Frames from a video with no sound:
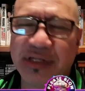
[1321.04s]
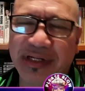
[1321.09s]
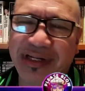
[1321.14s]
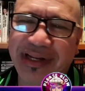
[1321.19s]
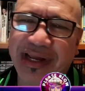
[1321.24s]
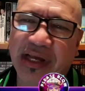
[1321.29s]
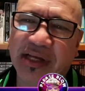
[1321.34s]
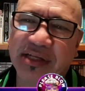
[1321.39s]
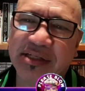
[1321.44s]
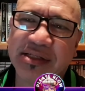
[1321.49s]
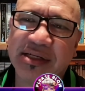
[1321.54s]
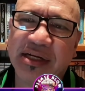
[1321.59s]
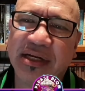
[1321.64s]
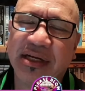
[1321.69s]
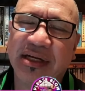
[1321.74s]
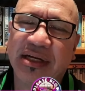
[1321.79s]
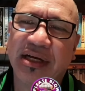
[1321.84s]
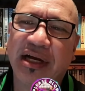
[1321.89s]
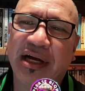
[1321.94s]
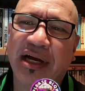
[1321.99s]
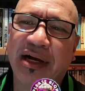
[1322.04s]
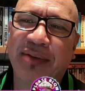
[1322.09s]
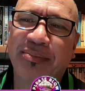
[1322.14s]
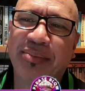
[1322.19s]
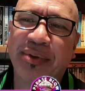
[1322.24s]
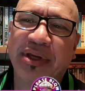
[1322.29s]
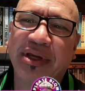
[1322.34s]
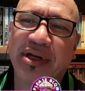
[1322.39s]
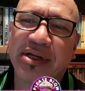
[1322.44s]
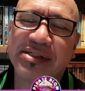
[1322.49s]
days,
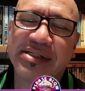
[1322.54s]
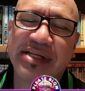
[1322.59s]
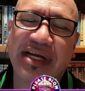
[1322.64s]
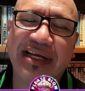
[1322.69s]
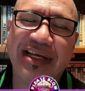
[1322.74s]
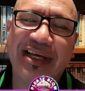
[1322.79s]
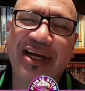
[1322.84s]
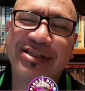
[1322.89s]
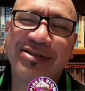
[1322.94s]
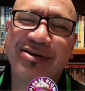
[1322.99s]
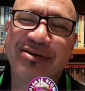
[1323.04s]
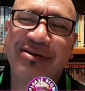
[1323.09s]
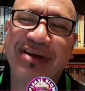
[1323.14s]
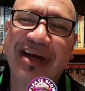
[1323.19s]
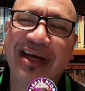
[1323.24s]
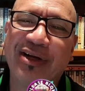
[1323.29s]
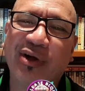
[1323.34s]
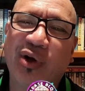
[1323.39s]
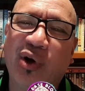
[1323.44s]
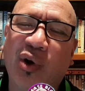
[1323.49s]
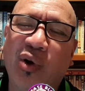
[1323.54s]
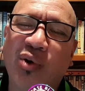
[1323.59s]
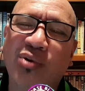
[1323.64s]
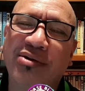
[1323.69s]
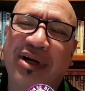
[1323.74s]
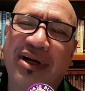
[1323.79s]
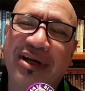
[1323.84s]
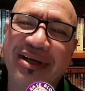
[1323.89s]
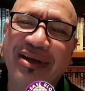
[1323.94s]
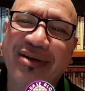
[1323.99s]
because as you get
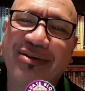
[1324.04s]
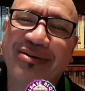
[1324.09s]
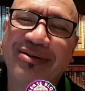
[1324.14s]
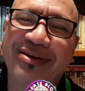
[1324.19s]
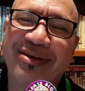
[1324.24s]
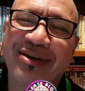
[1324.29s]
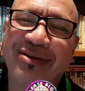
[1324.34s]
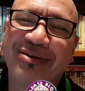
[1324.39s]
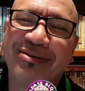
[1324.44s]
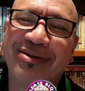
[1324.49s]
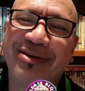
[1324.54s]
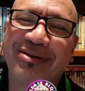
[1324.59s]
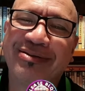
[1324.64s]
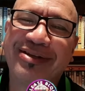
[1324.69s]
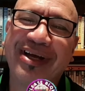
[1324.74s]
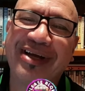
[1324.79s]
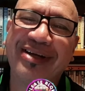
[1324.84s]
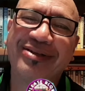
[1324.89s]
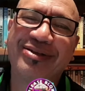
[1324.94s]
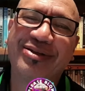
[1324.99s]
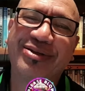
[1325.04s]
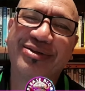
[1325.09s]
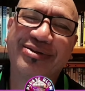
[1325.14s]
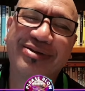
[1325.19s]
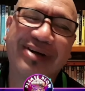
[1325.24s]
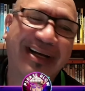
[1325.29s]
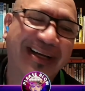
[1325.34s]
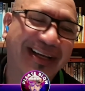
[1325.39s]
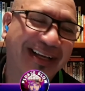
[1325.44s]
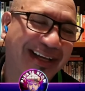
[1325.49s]
older, you tend
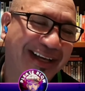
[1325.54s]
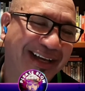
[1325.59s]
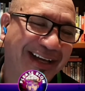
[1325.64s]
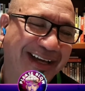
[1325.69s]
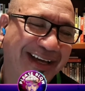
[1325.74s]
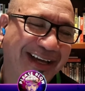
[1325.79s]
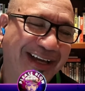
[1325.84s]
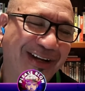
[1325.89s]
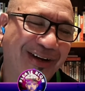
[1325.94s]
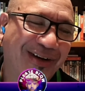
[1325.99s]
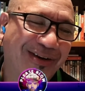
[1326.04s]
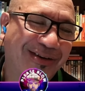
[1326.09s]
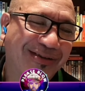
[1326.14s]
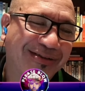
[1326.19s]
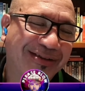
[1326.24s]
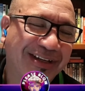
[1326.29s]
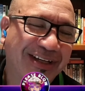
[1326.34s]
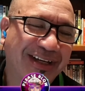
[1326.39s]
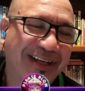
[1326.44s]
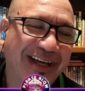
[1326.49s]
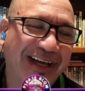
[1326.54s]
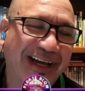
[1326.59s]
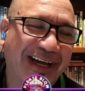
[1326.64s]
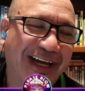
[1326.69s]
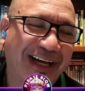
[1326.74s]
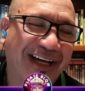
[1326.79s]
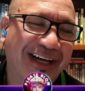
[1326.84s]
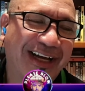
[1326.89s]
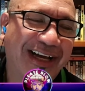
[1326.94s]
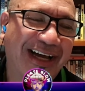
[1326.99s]
to,
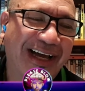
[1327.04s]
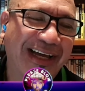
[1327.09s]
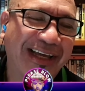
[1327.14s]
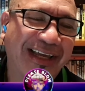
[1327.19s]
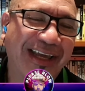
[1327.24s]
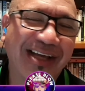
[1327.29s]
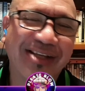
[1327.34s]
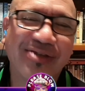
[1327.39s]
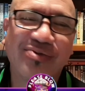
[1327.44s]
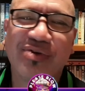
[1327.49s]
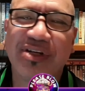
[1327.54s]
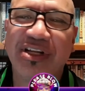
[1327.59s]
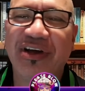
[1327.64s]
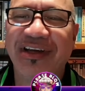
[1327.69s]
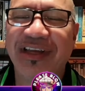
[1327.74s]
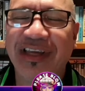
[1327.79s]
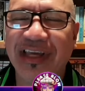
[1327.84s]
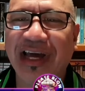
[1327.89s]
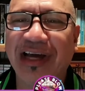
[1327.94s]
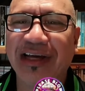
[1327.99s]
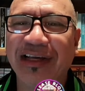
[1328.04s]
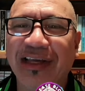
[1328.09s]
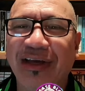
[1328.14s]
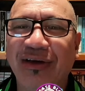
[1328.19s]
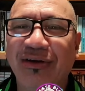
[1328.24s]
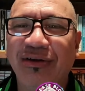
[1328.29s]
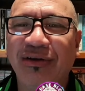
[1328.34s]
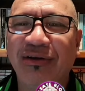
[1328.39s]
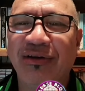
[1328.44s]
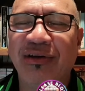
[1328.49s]
I guess when you're young,
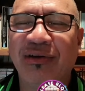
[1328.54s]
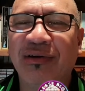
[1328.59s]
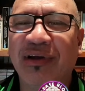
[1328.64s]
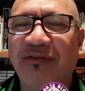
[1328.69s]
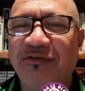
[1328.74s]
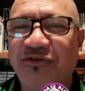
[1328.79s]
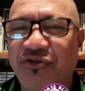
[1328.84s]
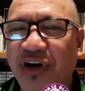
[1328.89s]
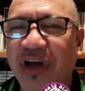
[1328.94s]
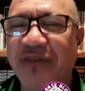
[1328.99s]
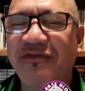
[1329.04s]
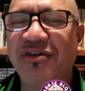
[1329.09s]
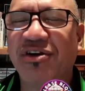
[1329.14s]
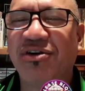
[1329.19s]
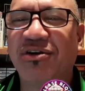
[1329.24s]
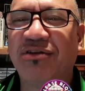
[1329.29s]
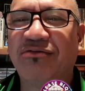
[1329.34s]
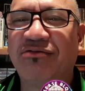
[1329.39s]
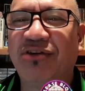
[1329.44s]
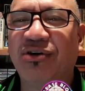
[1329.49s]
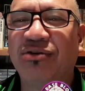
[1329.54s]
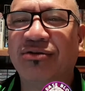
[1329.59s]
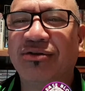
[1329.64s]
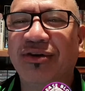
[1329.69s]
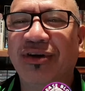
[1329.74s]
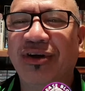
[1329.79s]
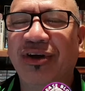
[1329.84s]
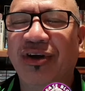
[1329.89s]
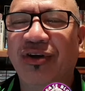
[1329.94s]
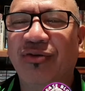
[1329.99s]
you love driving on the road,
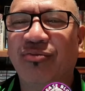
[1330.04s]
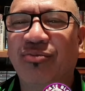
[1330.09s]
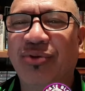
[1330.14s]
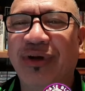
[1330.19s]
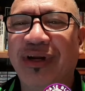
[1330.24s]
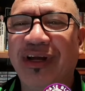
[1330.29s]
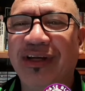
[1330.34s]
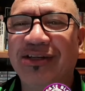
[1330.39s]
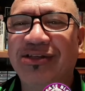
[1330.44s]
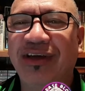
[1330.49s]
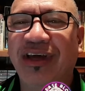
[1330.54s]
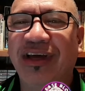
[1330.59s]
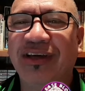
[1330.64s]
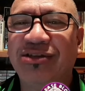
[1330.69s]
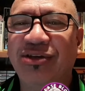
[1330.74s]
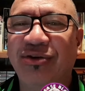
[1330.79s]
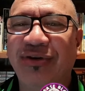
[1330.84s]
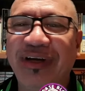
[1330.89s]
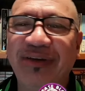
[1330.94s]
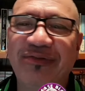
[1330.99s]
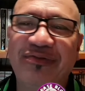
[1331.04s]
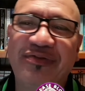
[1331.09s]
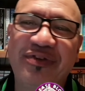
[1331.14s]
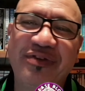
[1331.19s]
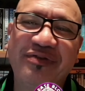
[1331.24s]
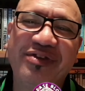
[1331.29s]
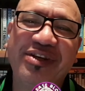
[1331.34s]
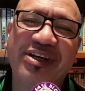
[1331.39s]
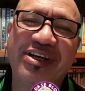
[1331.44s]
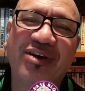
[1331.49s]
but as you hit
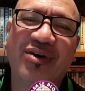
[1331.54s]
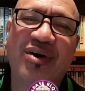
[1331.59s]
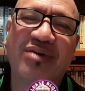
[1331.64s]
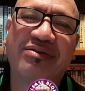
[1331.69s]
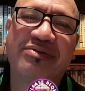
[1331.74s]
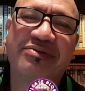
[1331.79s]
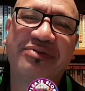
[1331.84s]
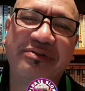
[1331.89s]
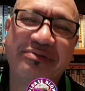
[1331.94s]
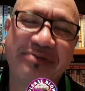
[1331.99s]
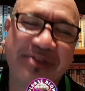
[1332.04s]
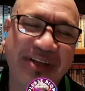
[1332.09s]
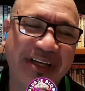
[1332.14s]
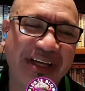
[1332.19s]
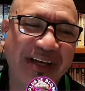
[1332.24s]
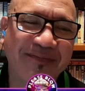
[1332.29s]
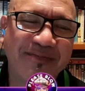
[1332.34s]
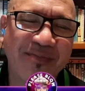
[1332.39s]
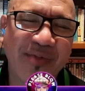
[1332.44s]
50 and you go over 50,